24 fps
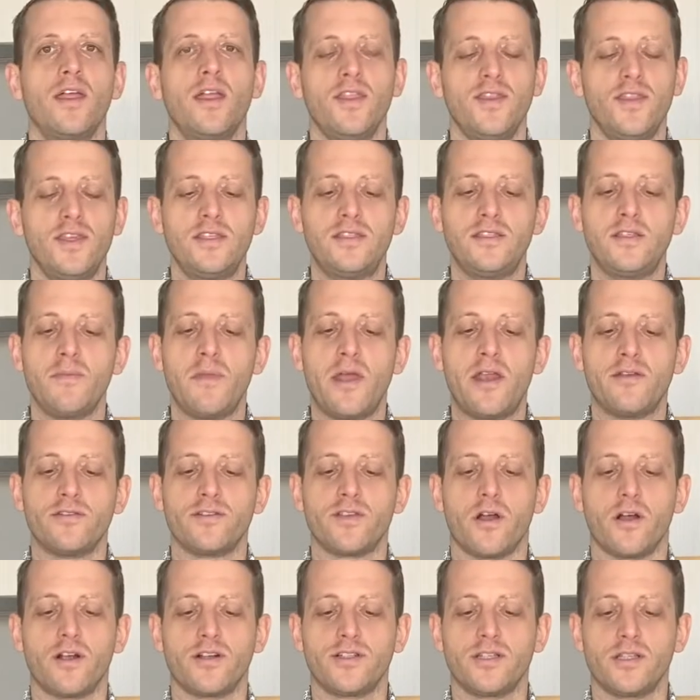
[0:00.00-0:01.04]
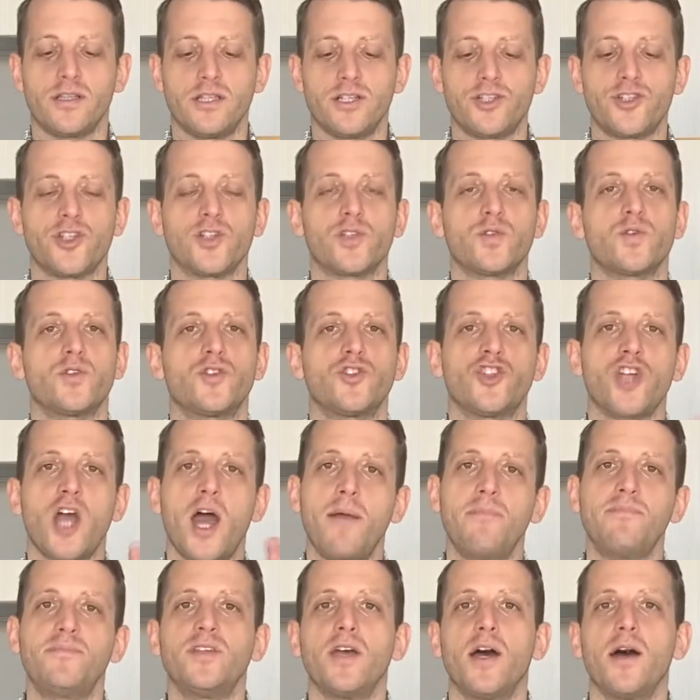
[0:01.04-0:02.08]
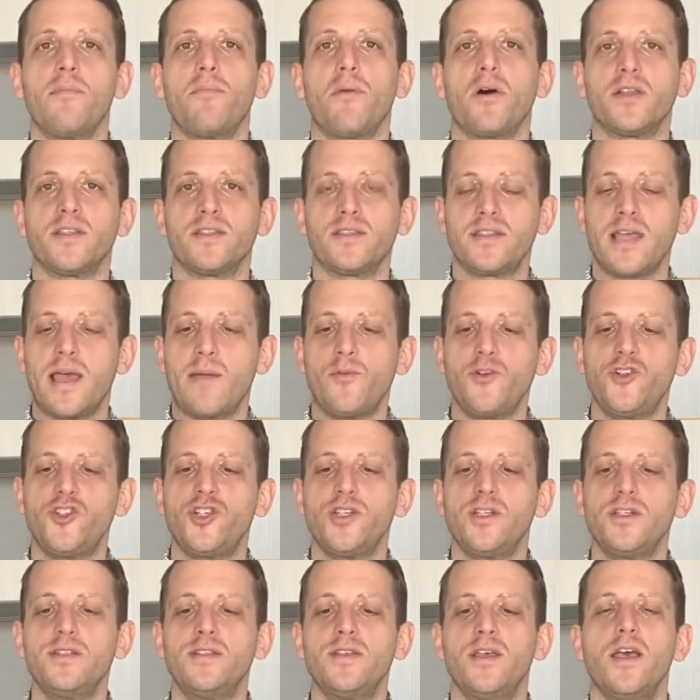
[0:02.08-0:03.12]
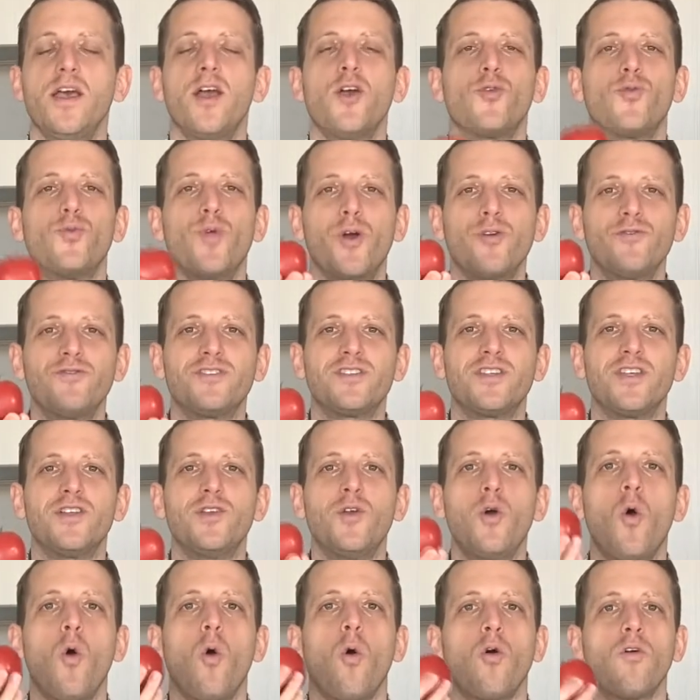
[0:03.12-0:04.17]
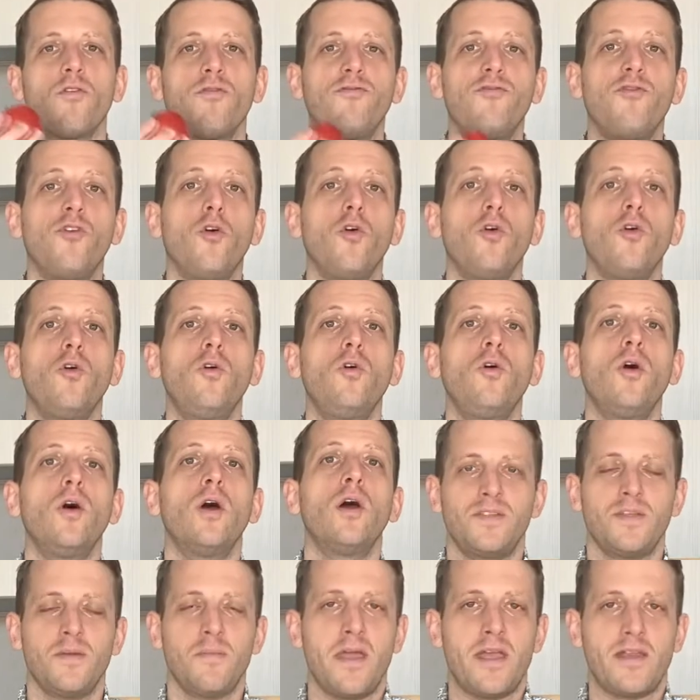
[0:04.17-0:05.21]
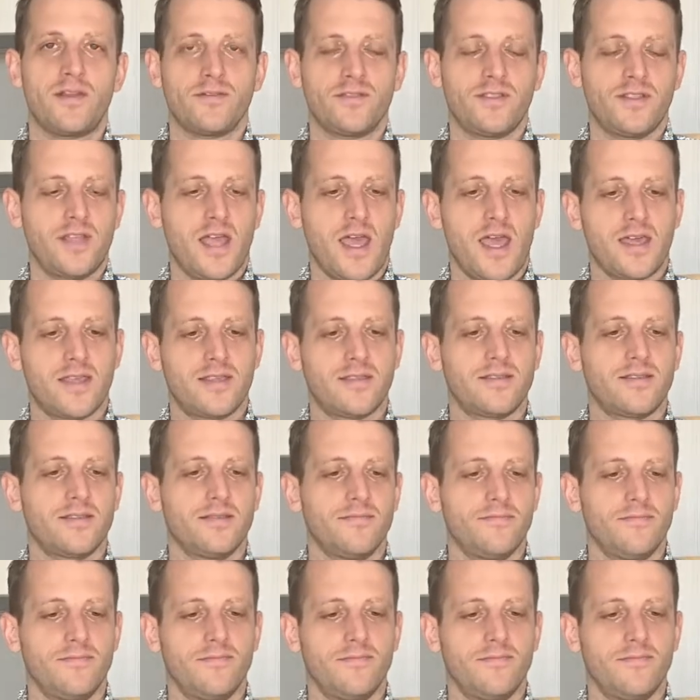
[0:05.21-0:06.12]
These tomatoes are delicious chopped up on sandwiches, roasted, or full tomato steaks.